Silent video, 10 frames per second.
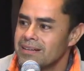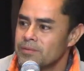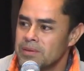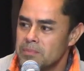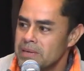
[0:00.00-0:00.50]

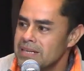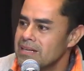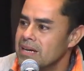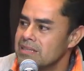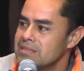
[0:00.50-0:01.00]
with the
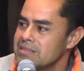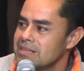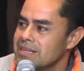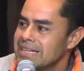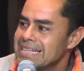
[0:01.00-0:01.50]

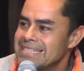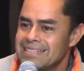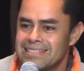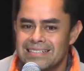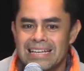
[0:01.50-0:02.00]
Midianites, he
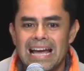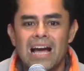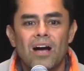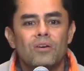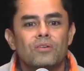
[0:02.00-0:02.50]
says, and
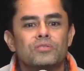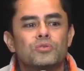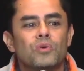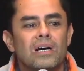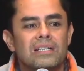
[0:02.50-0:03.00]
now
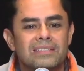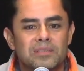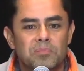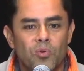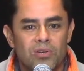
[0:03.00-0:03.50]
to us
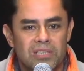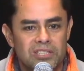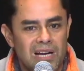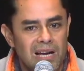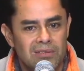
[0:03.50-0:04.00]
is born a
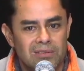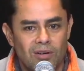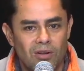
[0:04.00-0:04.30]
child.